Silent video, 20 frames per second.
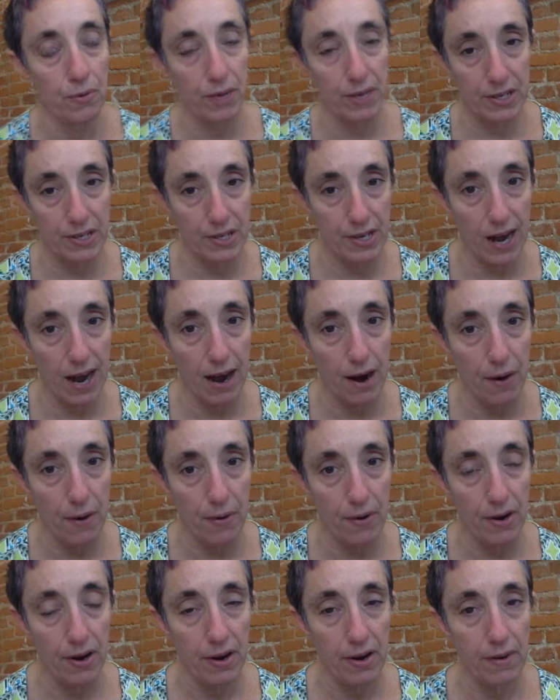reached
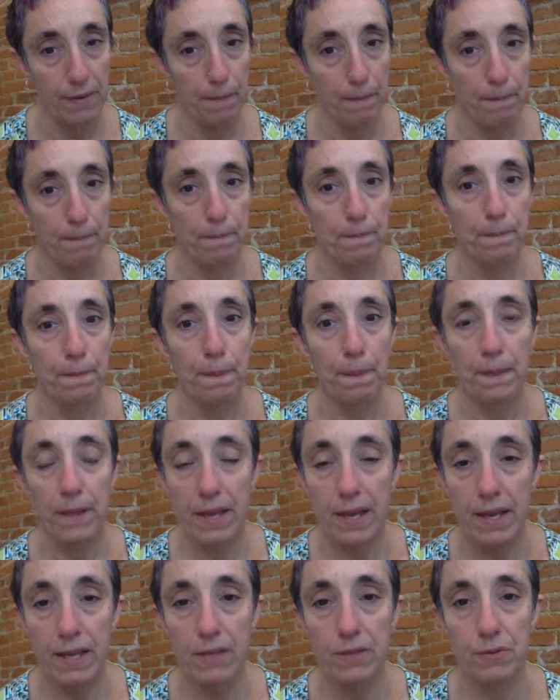out,
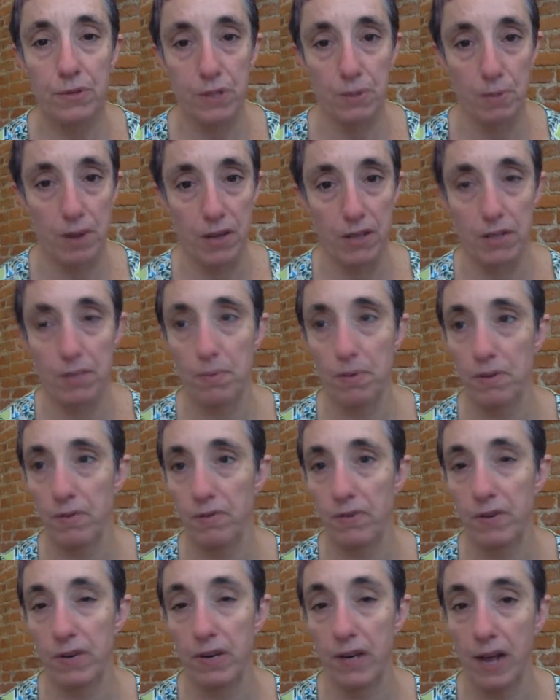he's responsible
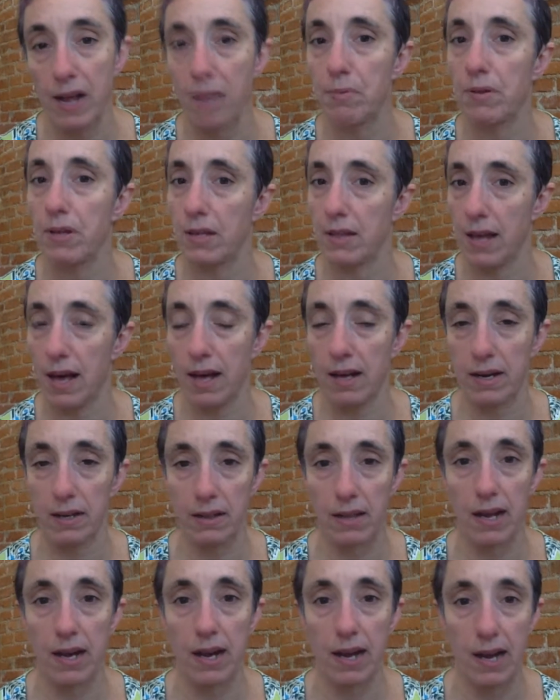for enabling that and
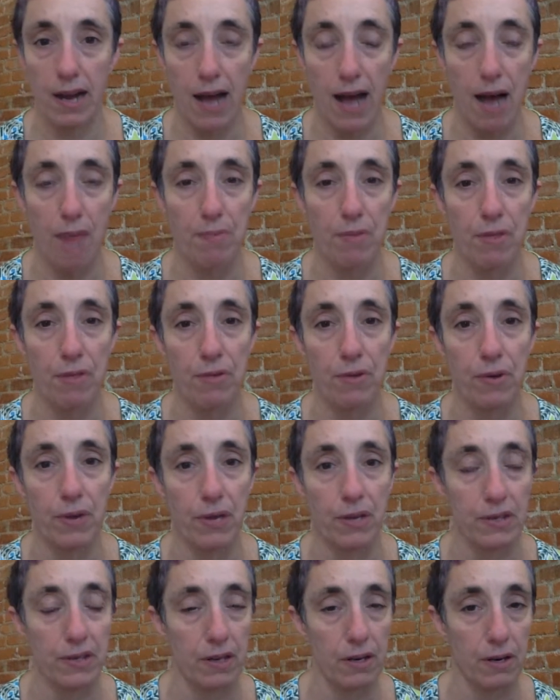letting it happen through
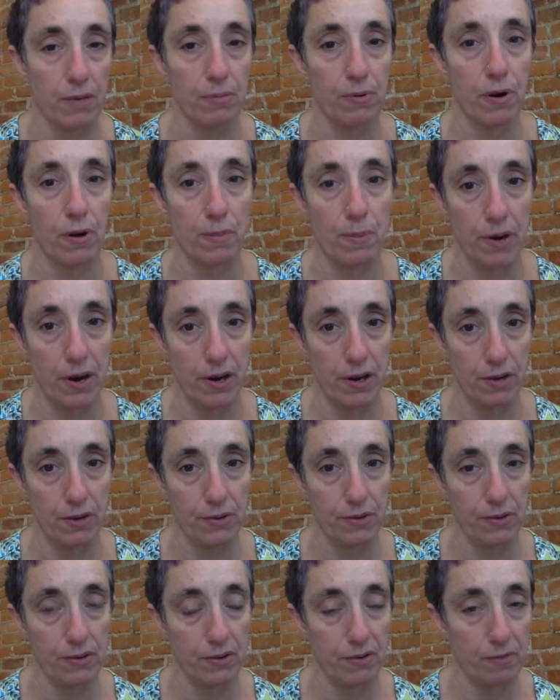his inappropriate
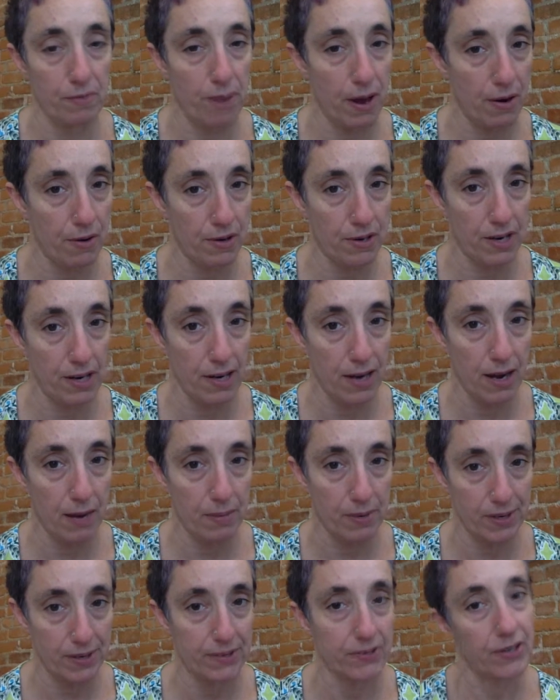use of power
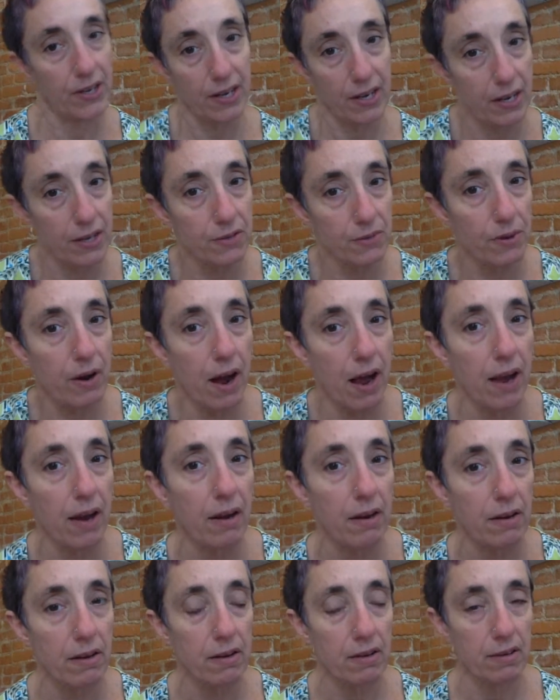dynamics. And he's right?
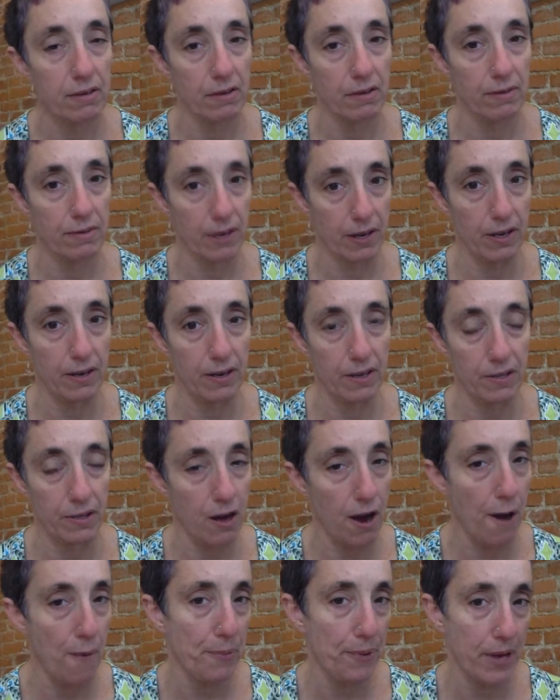It's
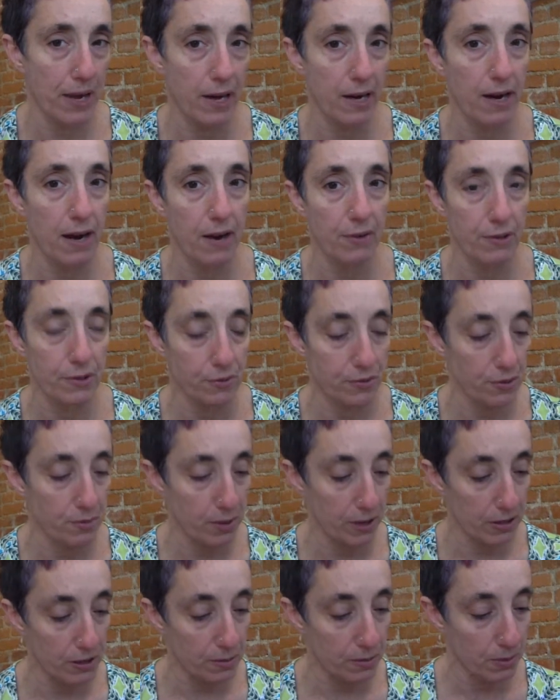complicated how he's
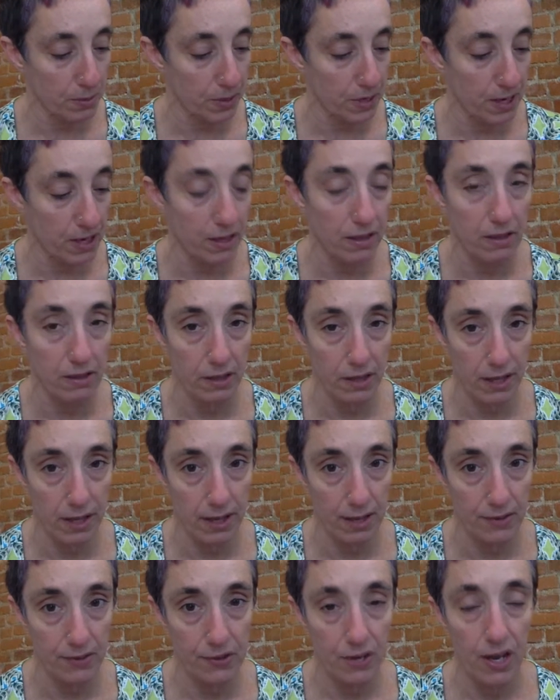responsible, but he clearly
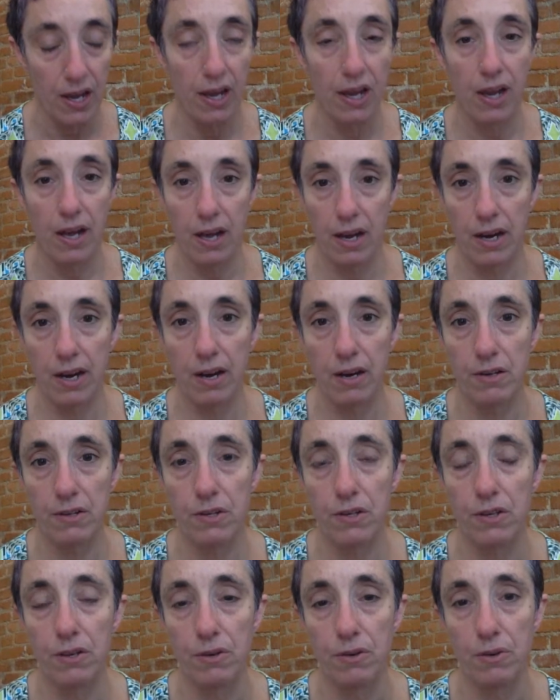is. And here
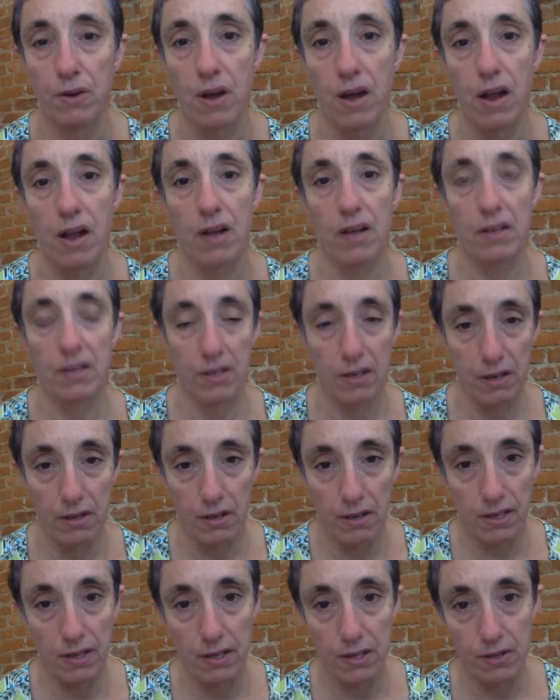too, Sarah
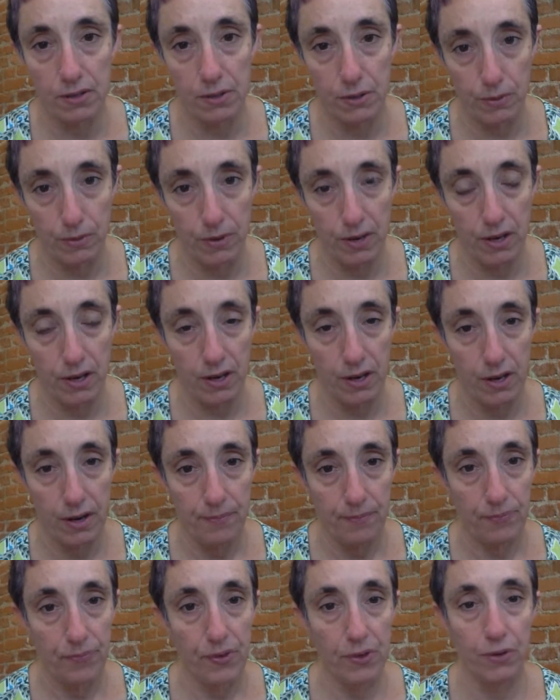Lynn is the one
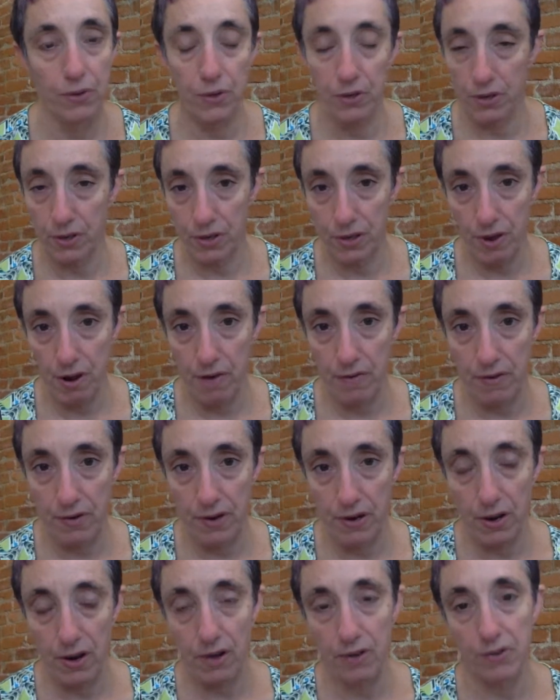who took the
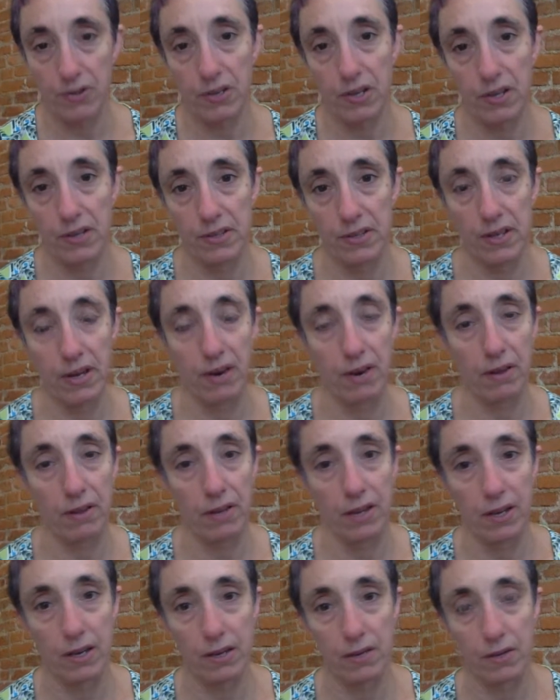overdose, and Sarah
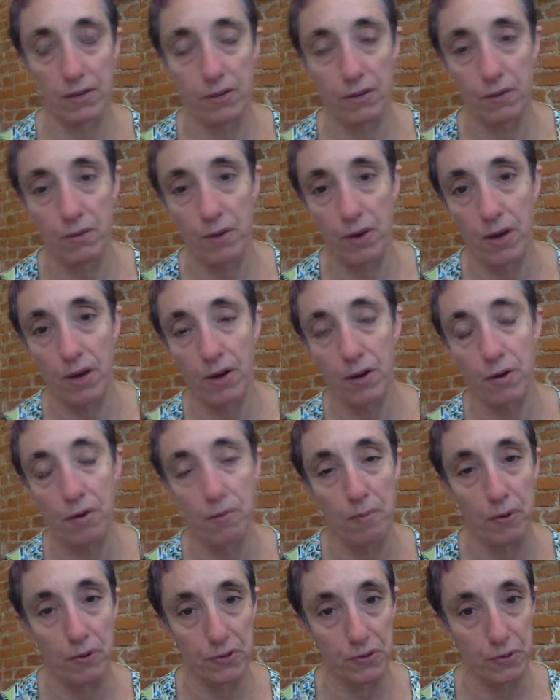Lynn is the one who
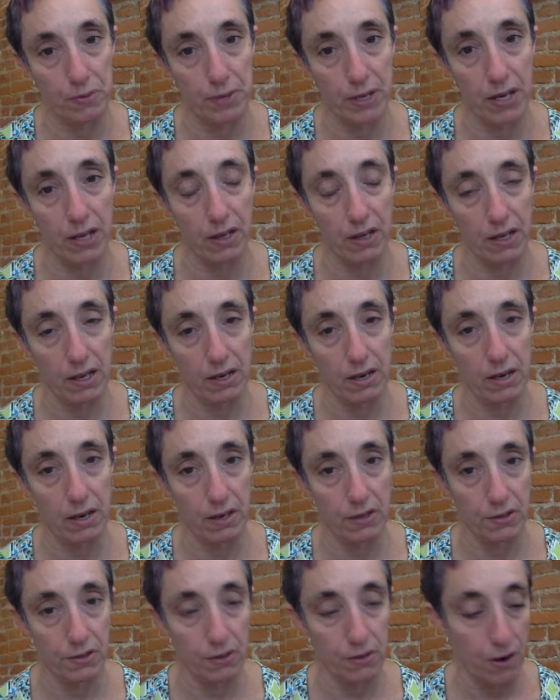most immediately
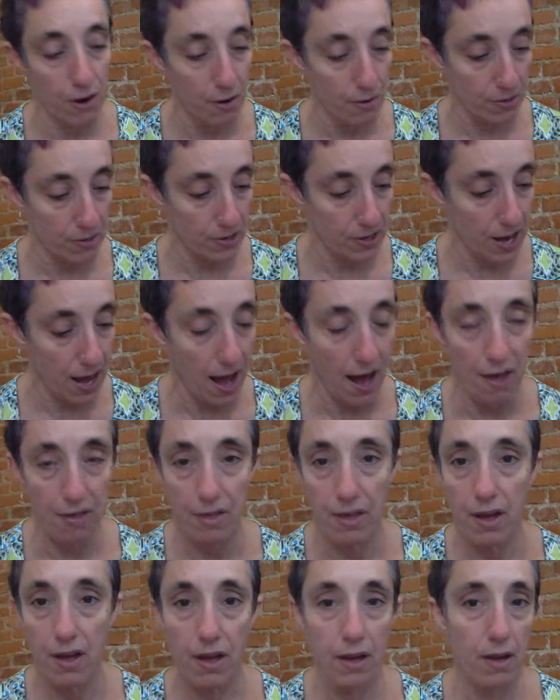caused her own death.
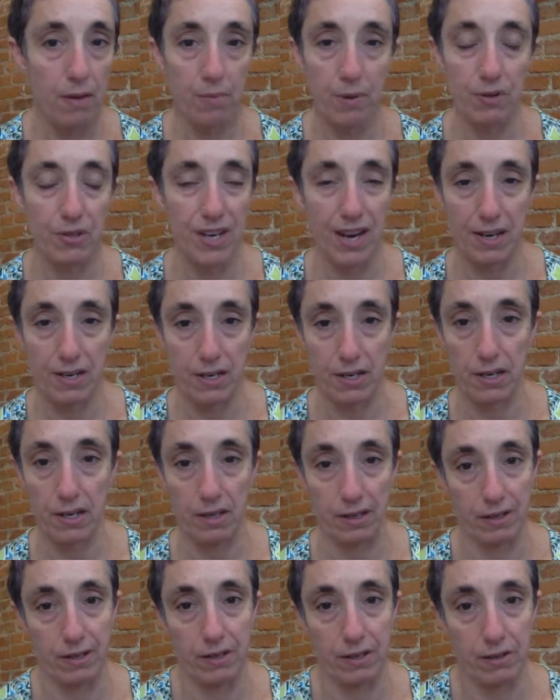Bojack
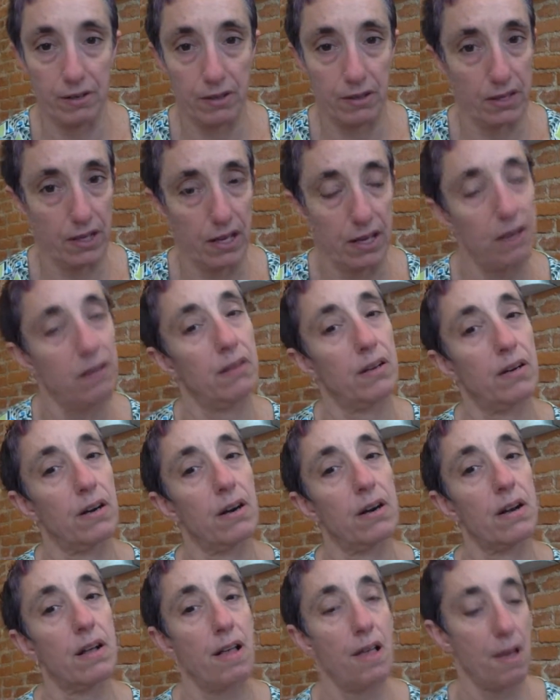didn't literally kill
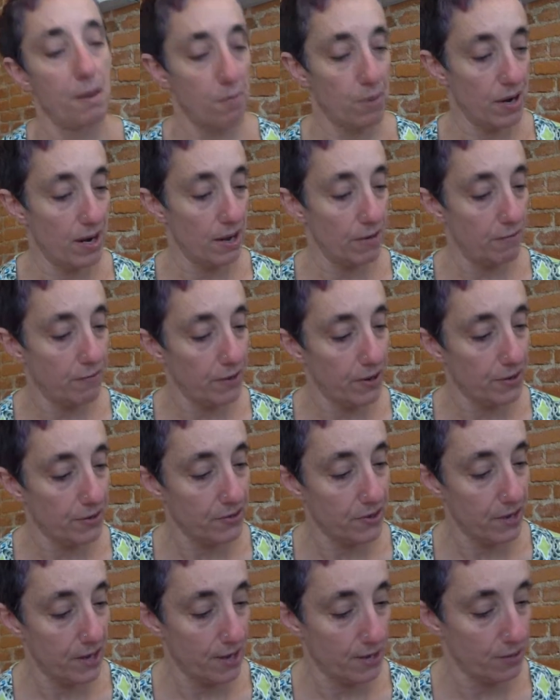her, but he feels
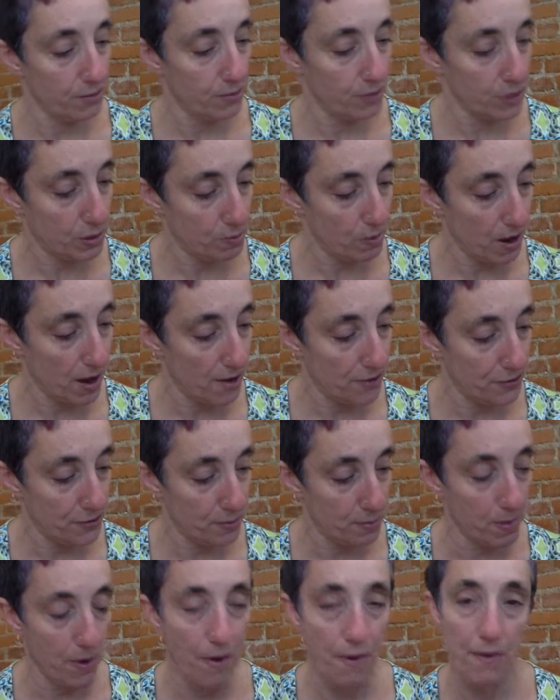that he's
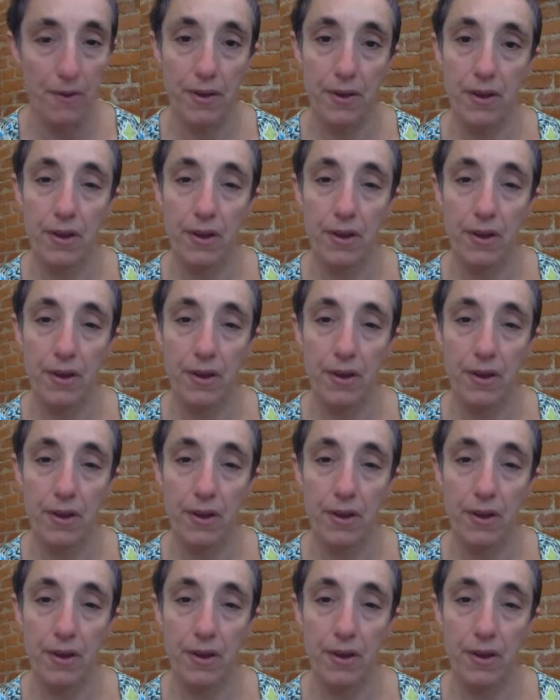responsible